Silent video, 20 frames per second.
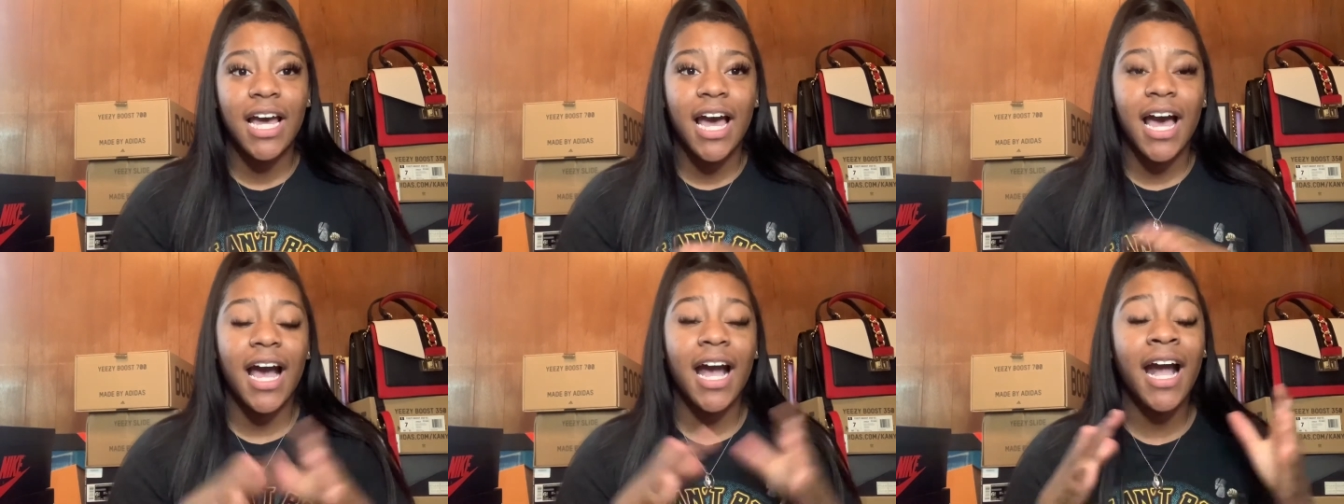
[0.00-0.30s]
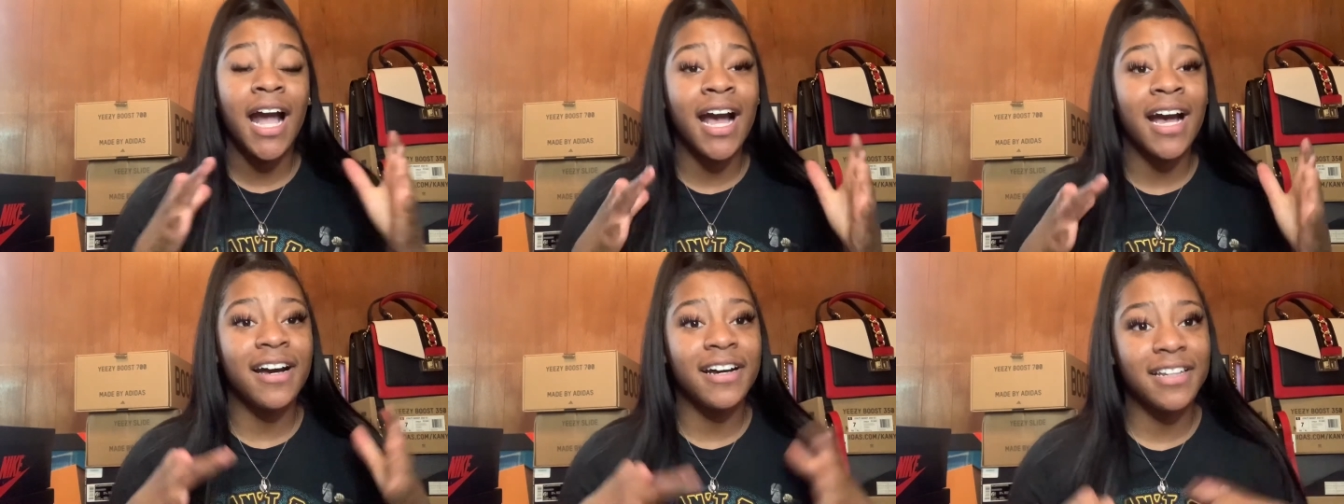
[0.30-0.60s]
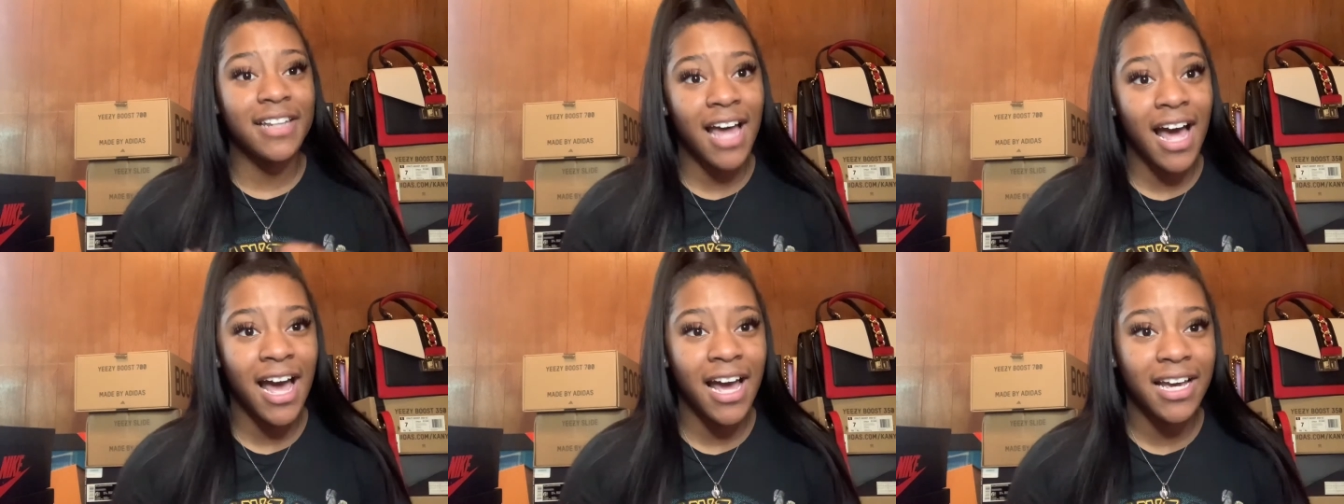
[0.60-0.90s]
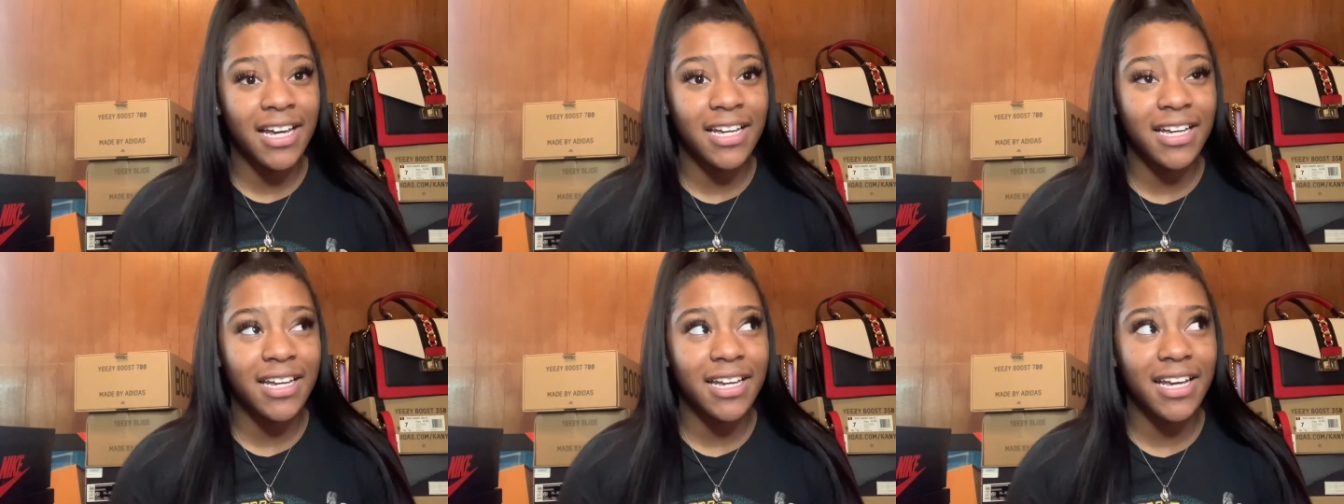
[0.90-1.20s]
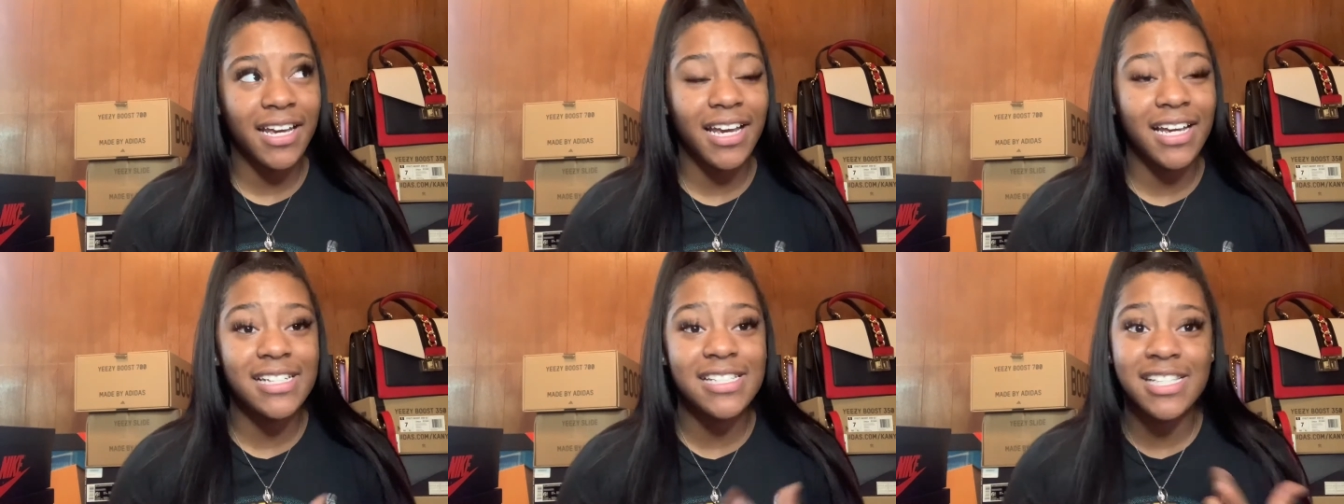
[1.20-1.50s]
i got a lot
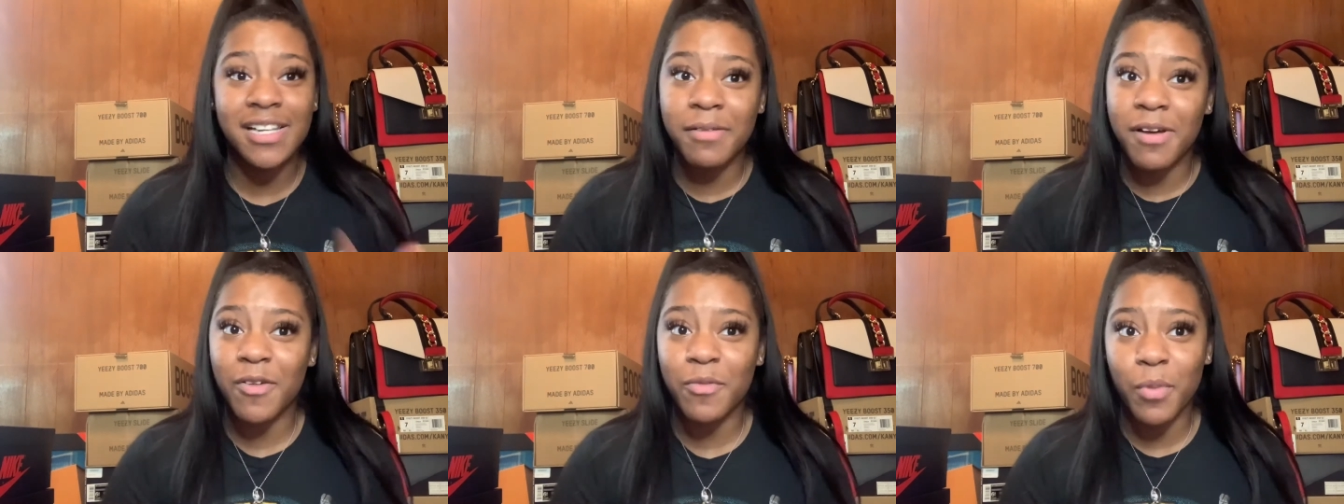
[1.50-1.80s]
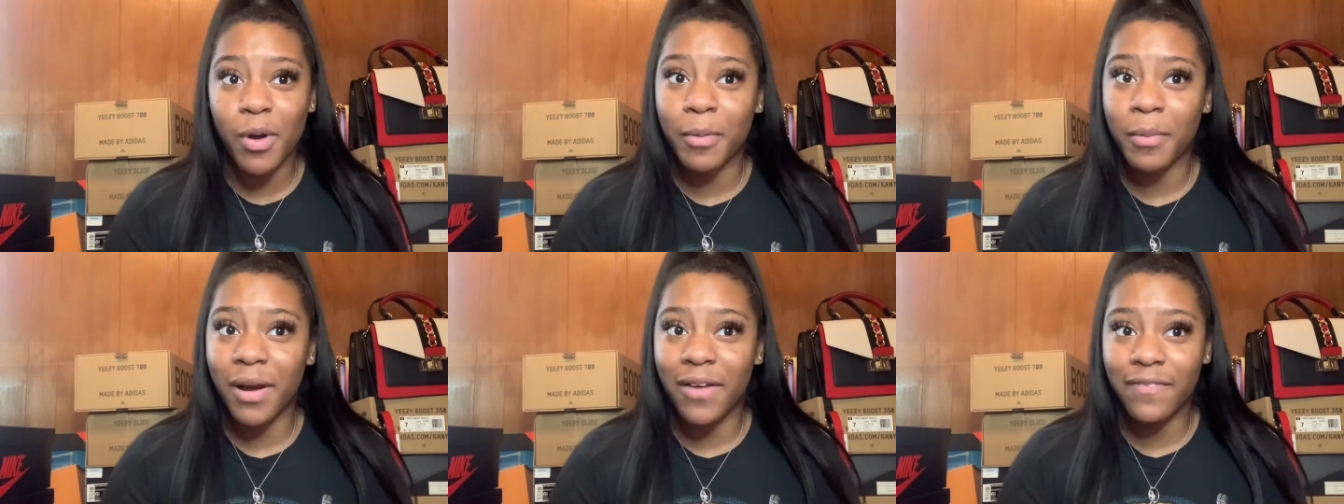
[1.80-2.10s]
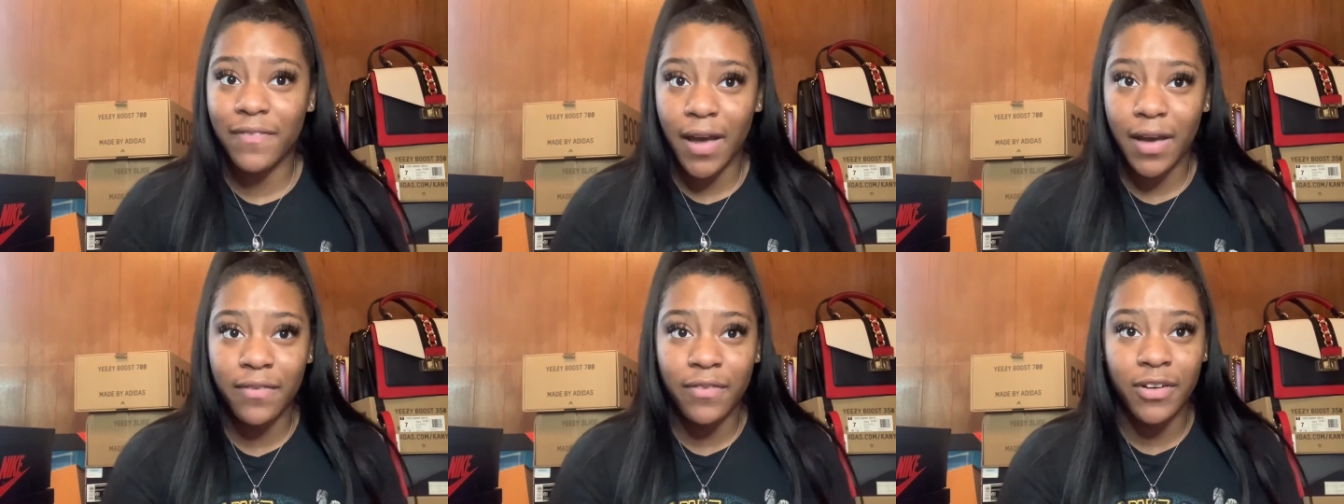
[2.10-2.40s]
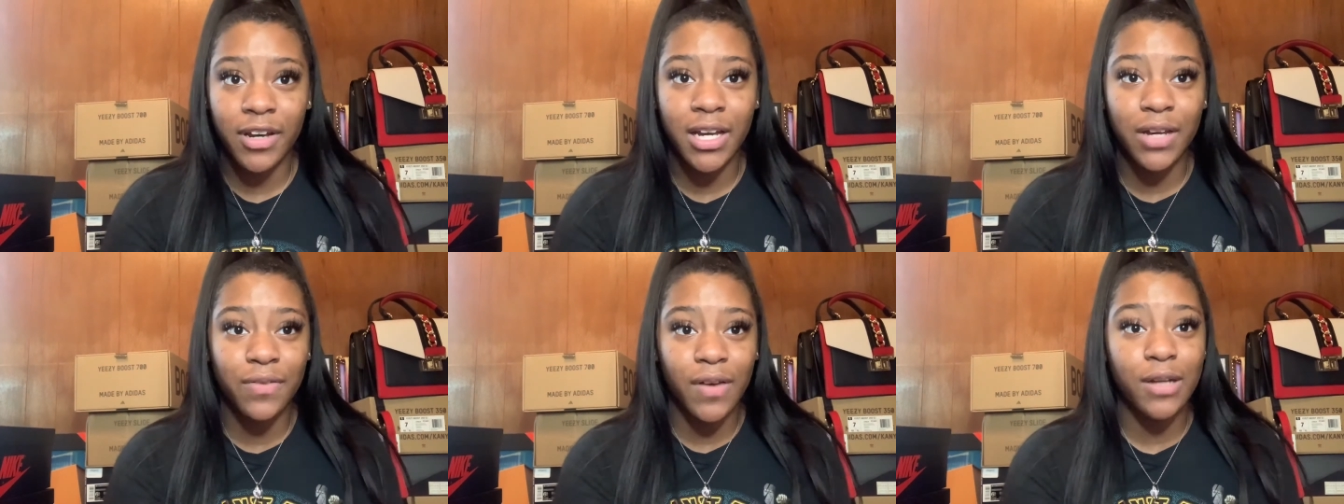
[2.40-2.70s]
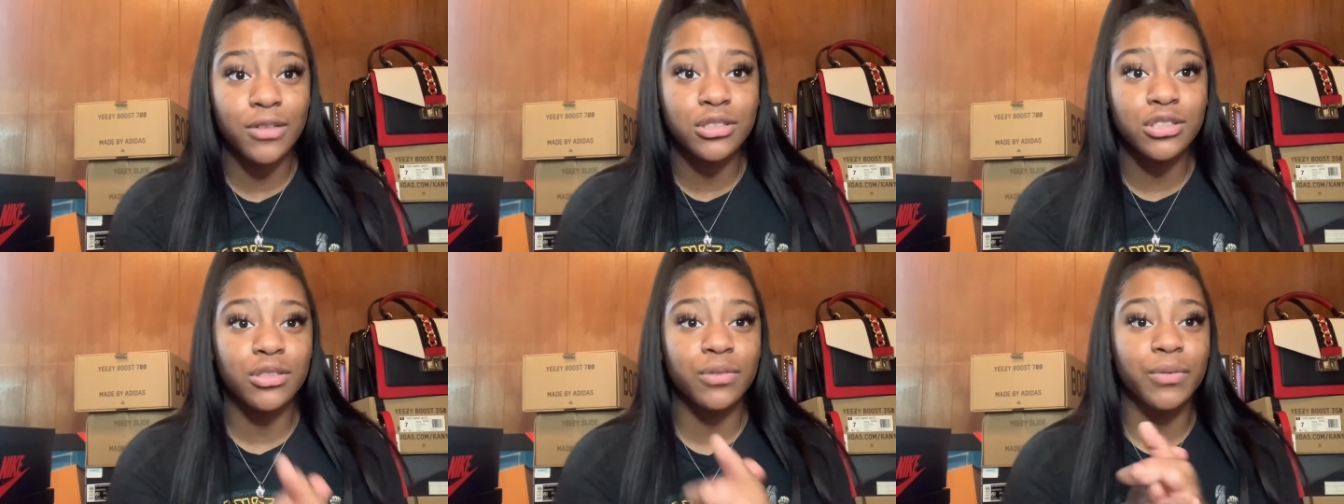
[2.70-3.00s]
and some of them are my favorite if i
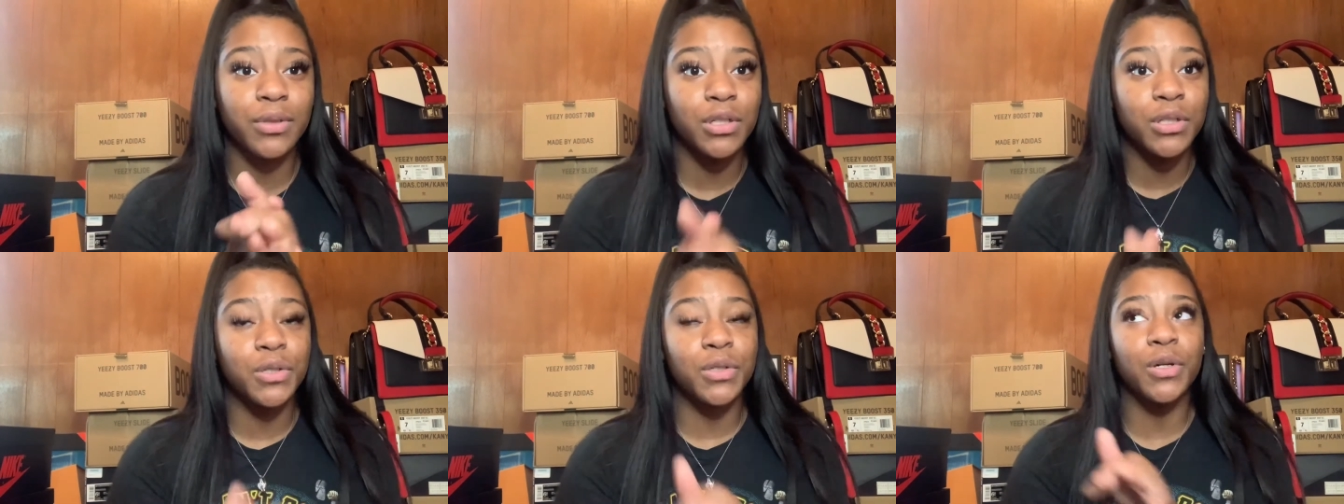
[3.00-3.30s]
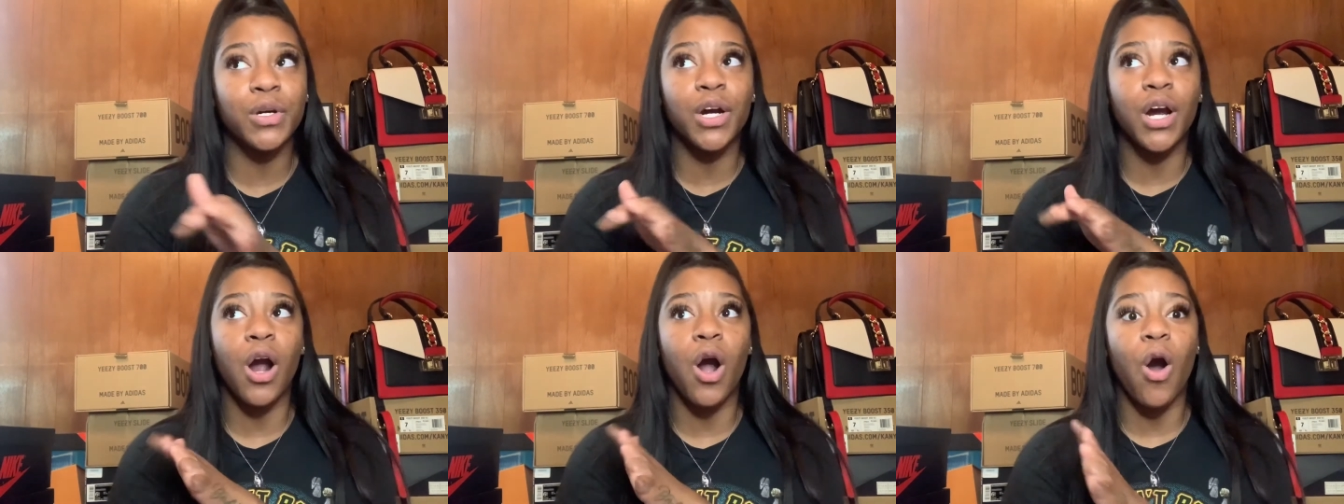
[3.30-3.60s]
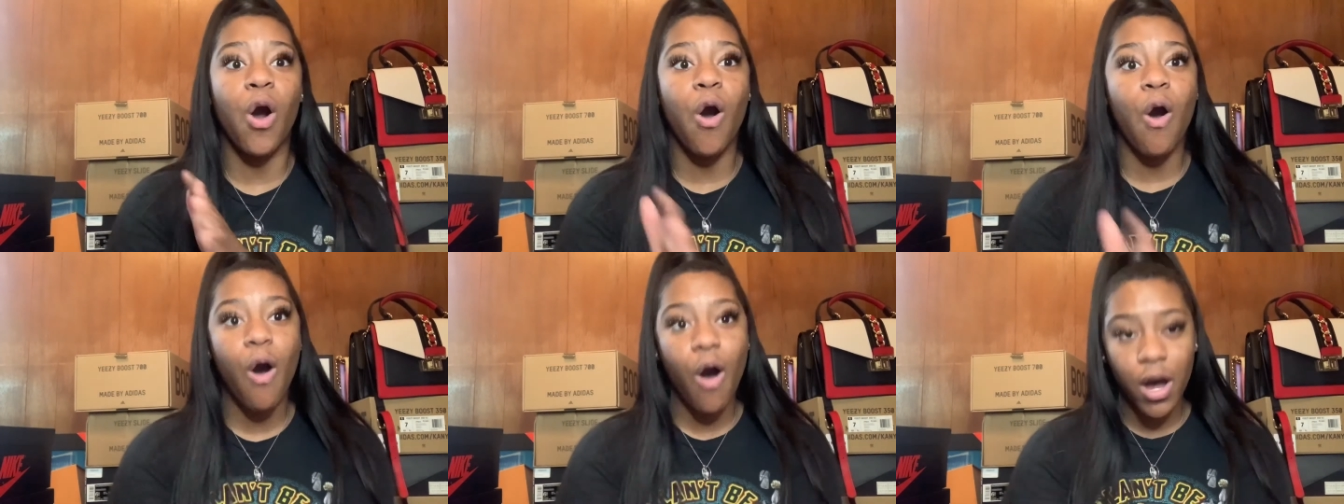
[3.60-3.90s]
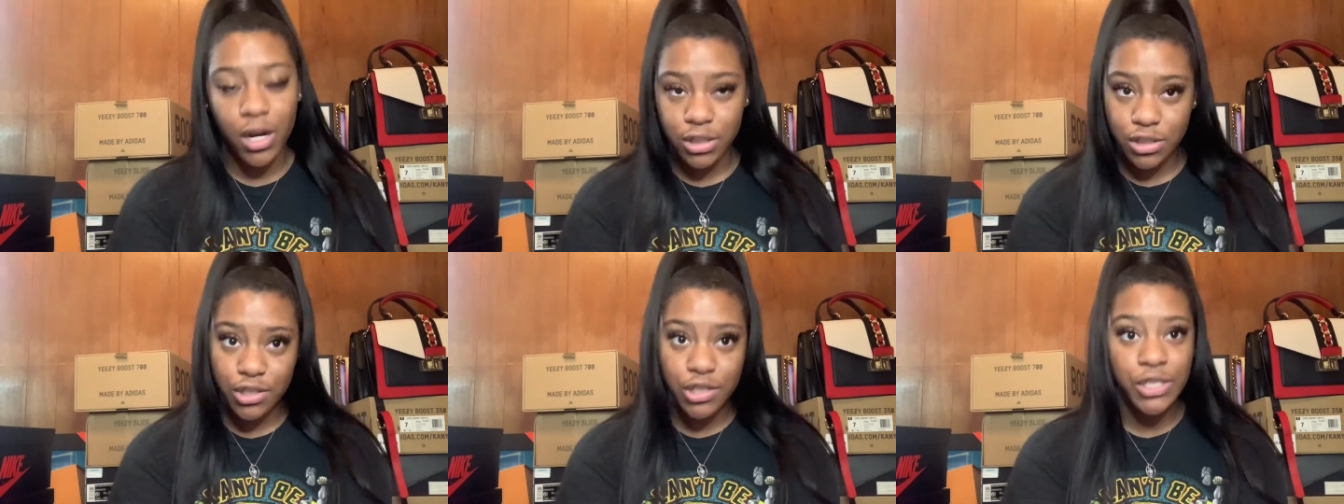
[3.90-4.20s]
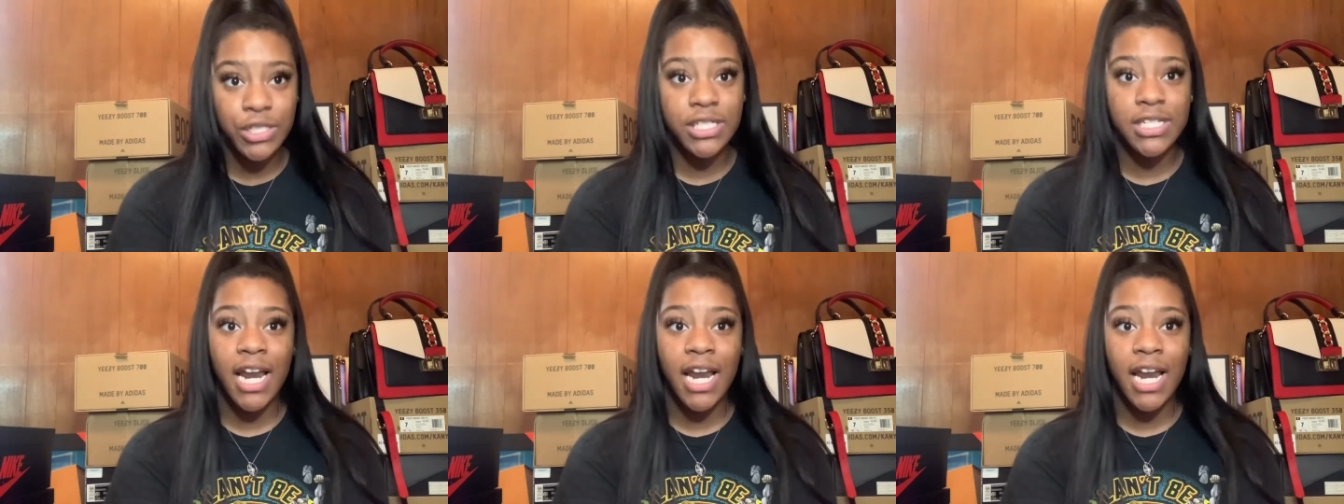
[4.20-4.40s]
was to record all the shoes that